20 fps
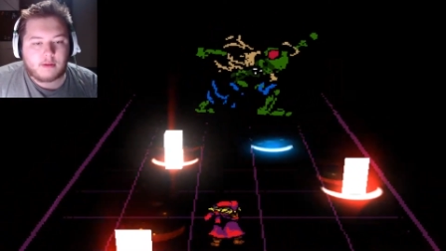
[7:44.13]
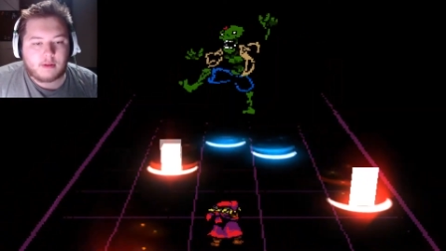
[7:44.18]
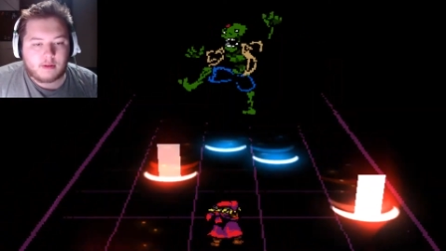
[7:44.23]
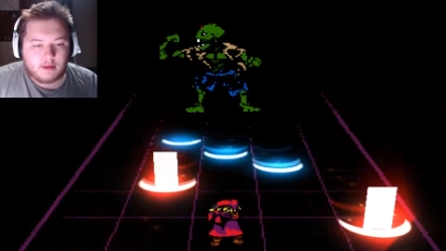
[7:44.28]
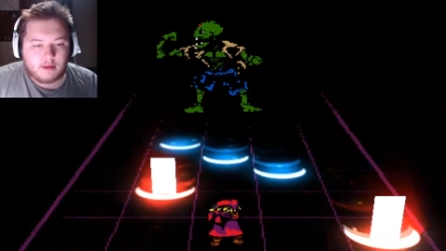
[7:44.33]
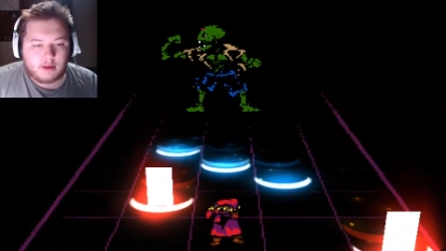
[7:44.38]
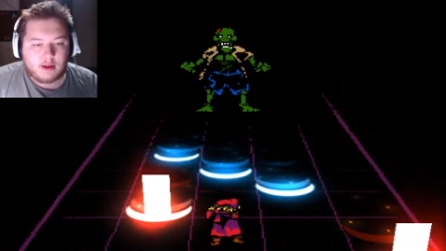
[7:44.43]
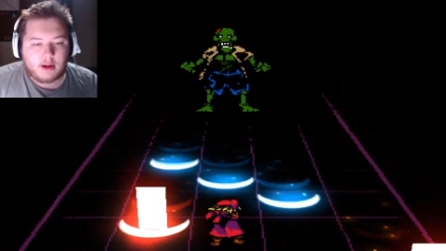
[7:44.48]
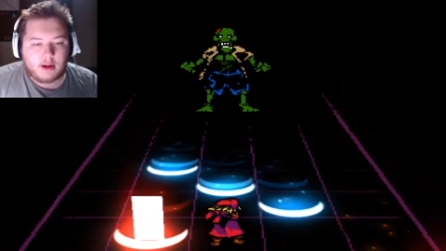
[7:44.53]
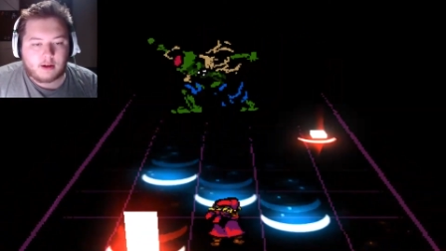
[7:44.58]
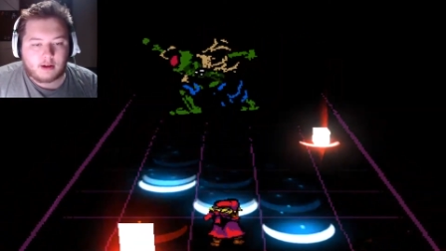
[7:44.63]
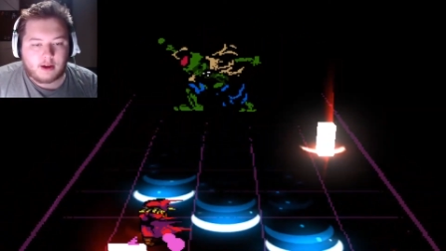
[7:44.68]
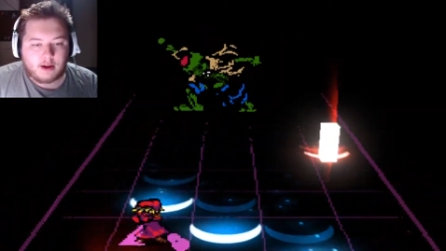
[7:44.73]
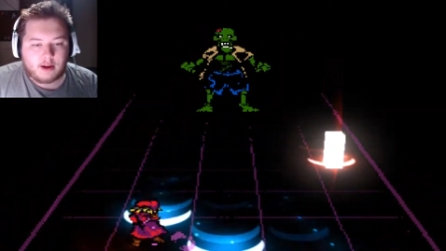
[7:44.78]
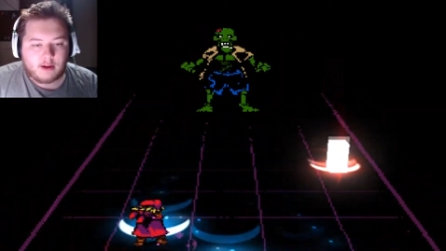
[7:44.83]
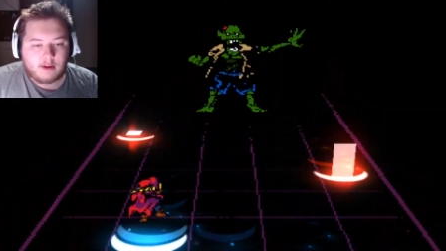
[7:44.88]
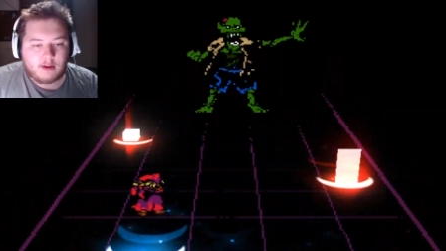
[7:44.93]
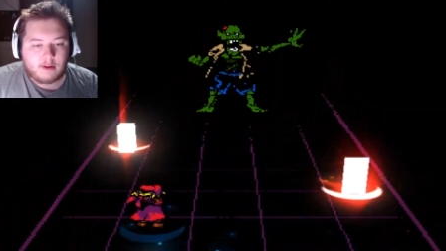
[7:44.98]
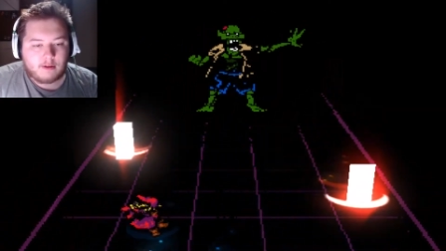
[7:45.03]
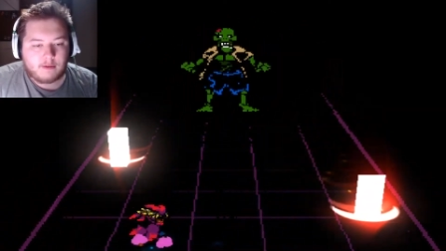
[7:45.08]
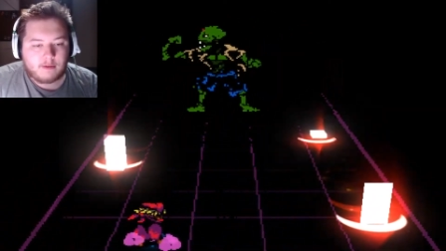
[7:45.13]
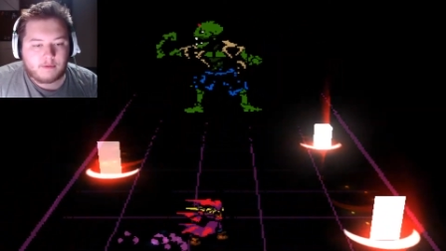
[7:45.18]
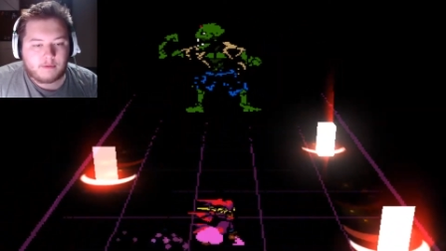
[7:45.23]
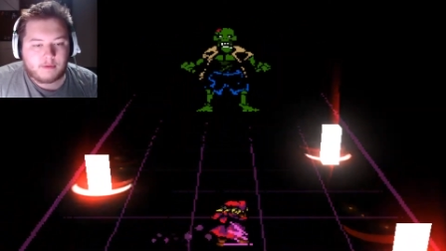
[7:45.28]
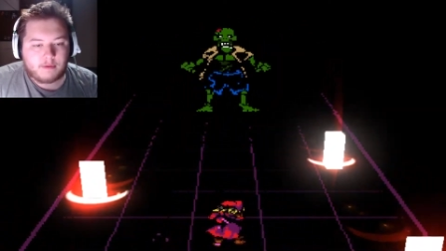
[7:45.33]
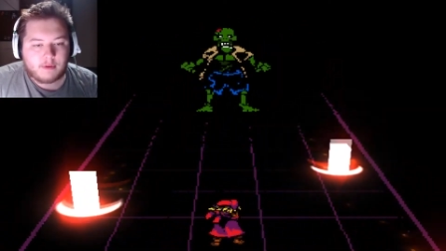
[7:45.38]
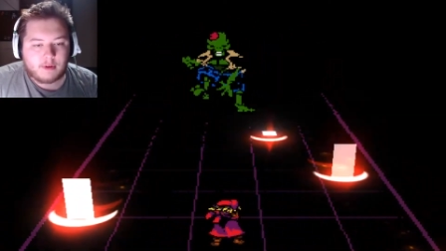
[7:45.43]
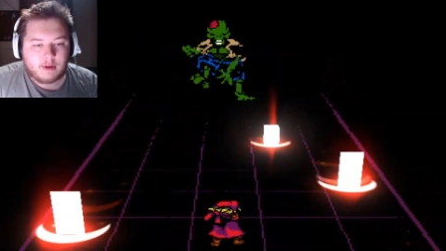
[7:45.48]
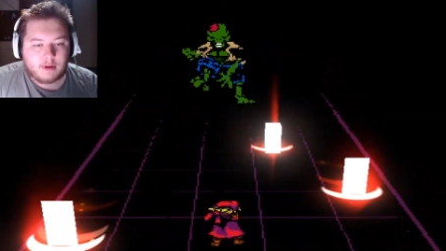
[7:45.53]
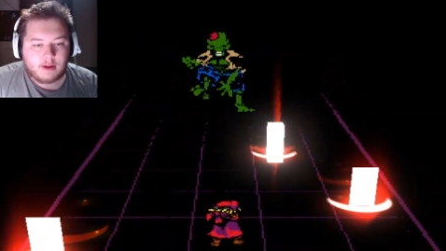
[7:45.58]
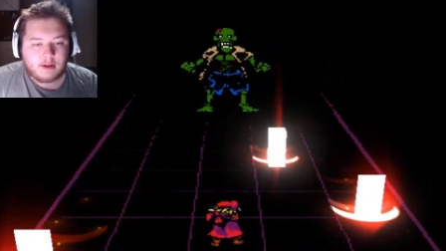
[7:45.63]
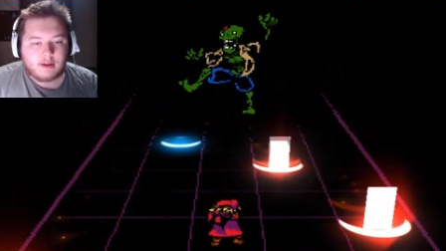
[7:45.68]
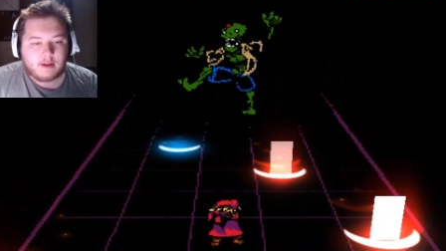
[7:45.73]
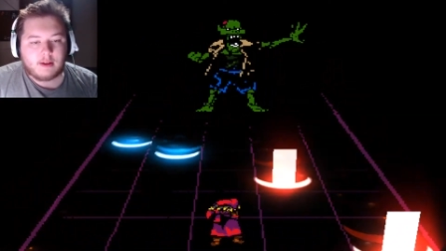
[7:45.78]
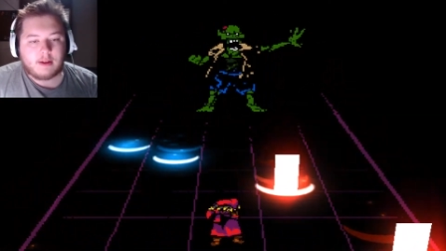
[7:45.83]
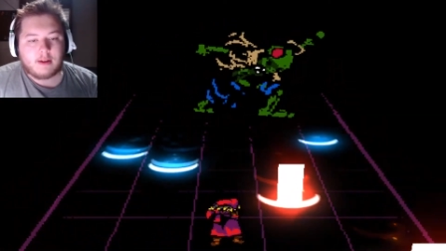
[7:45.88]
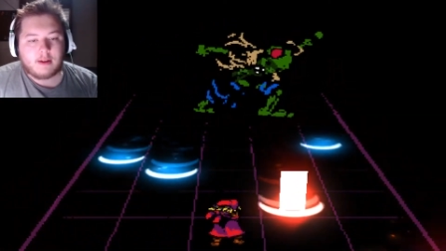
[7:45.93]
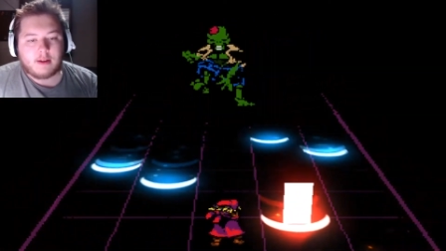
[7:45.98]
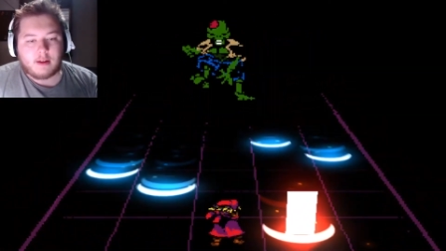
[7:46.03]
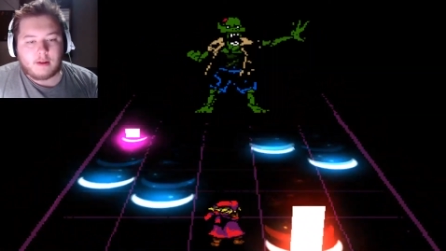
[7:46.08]
Okay.
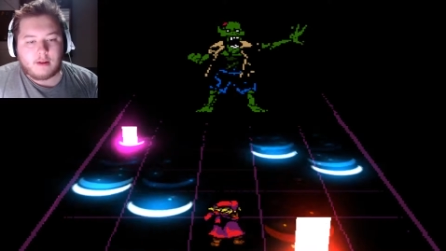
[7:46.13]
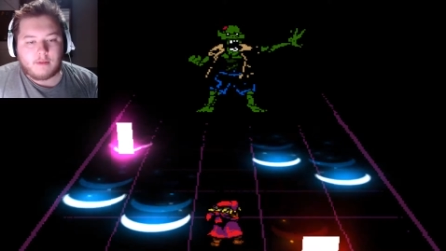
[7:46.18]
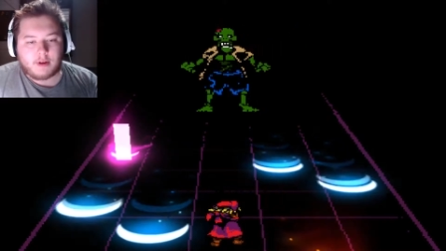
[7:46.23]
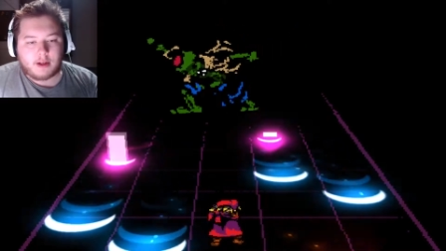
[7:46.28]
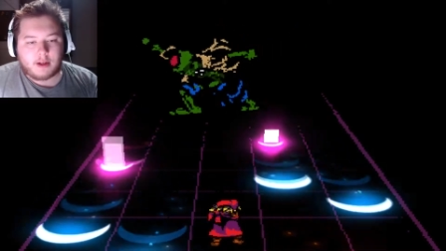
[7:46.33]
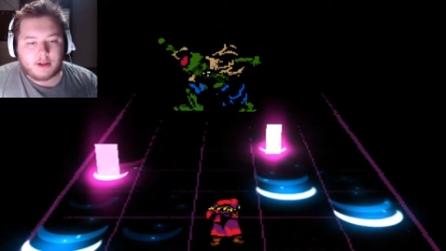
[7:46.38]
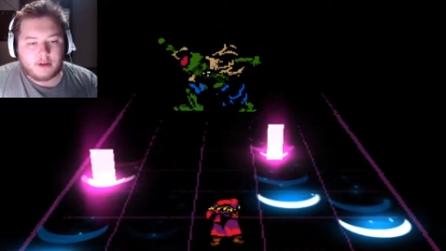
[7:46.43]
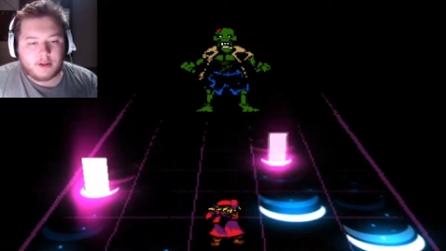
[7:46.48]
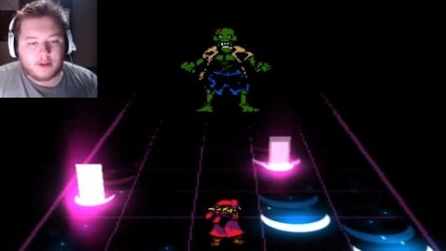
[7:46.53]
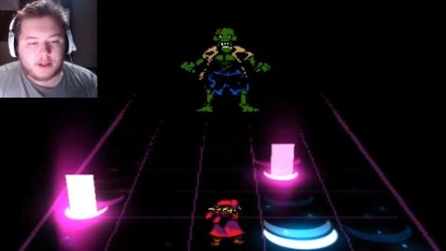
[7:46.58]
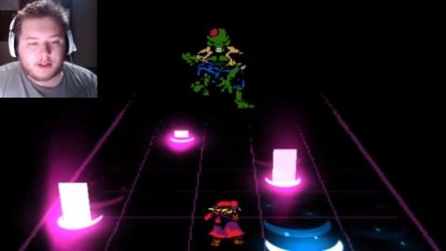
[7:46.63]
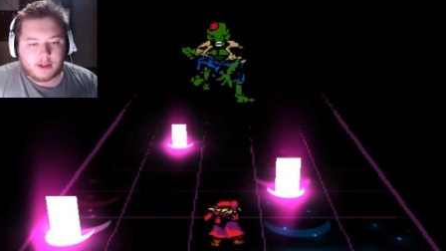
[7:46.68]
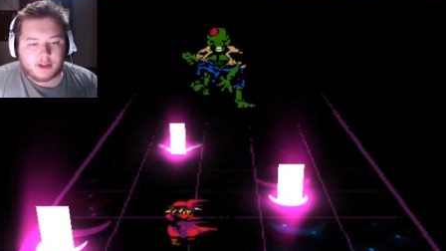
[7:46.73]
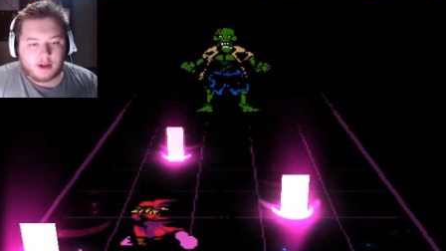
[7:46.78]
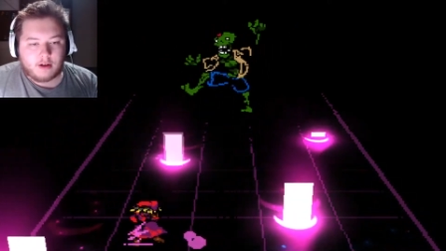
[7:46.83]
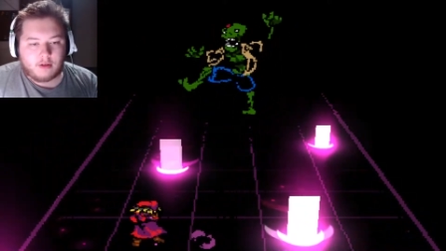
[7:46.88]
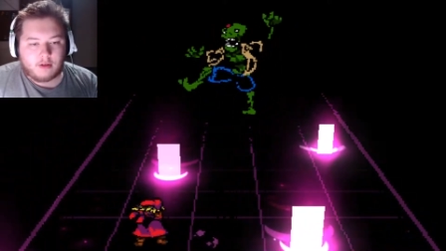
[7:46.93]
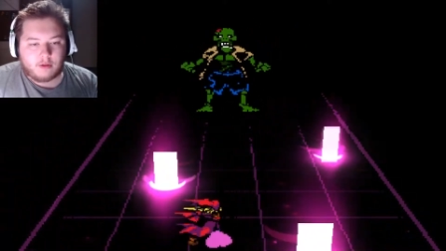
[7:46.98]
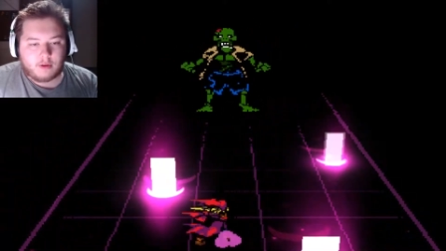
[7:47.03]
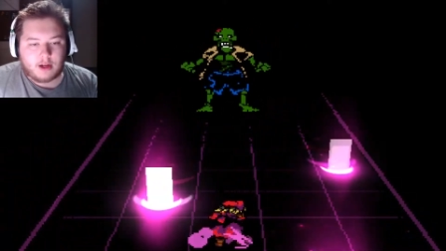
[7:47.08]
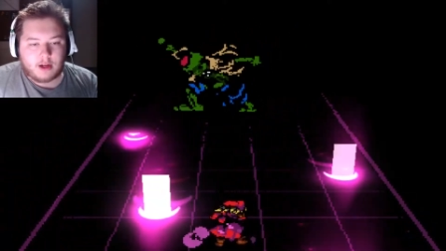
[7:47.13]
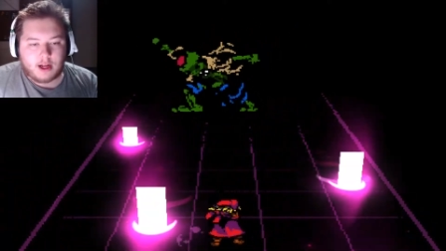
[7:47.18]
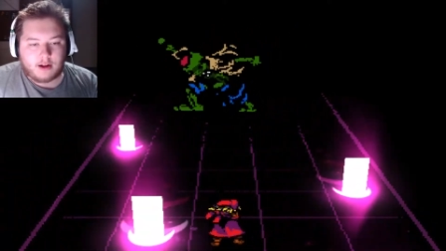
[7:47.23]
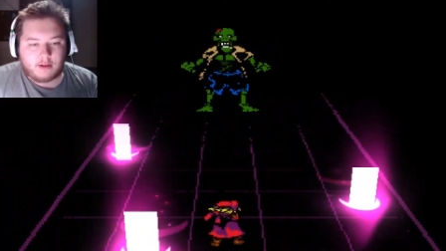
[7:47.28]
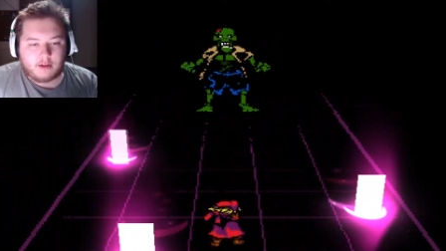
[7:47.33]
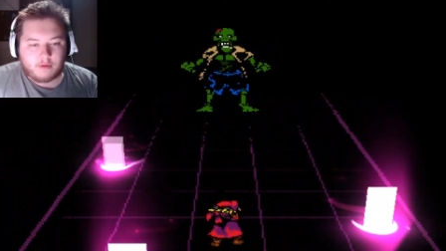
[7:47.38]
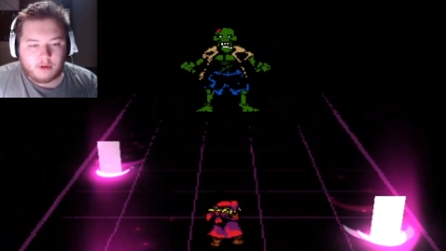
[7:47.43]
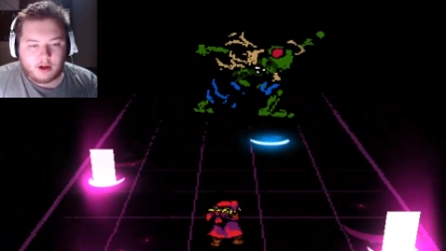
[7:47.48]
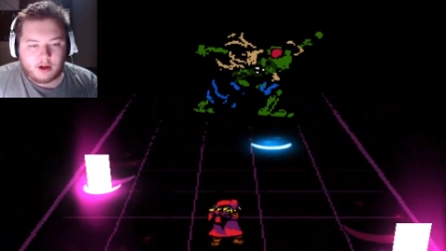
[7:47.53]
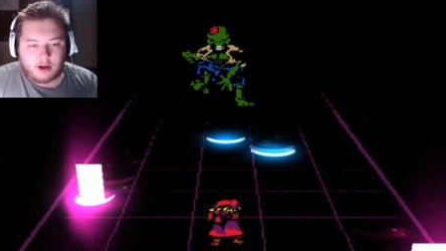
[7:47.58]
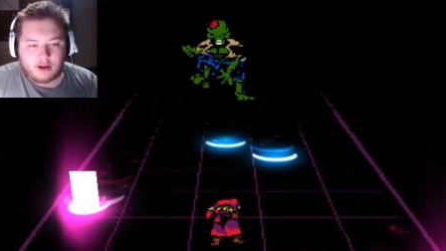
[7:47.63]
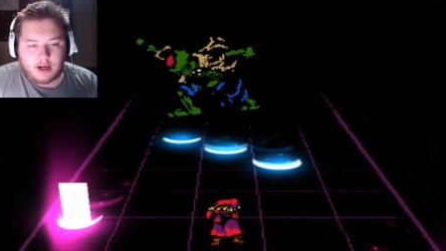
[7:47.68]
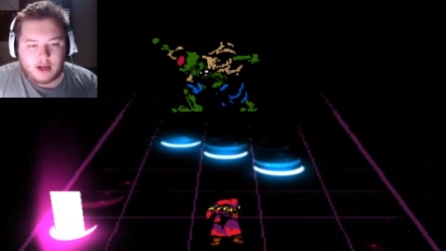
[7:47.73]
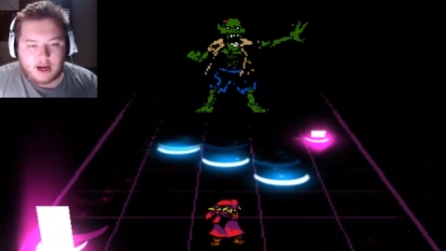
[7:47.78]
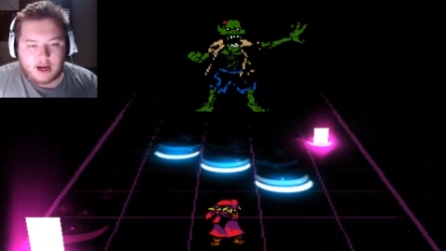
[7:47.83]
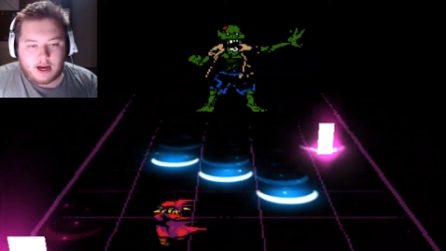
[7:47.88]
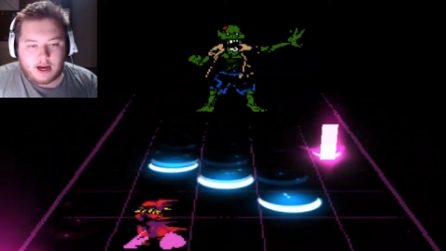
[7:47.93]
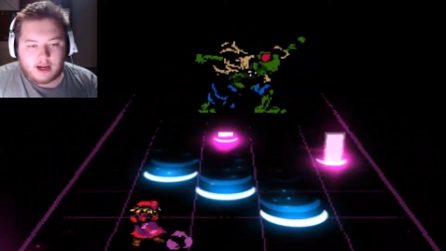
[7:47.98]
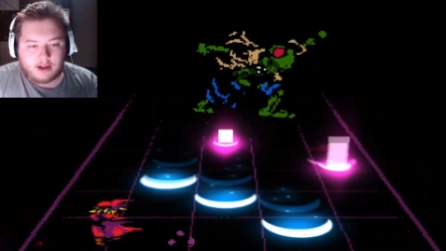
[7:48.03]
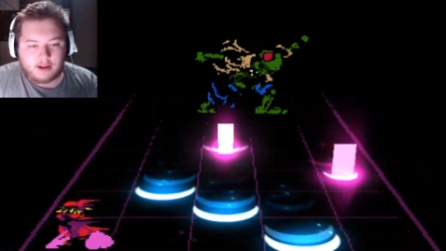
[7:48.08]
We can do this though. We're not. We're
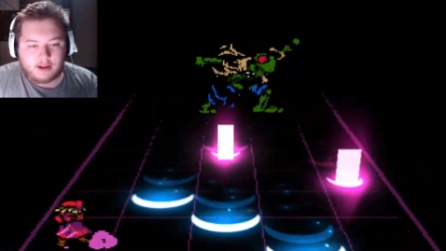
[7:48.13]
not.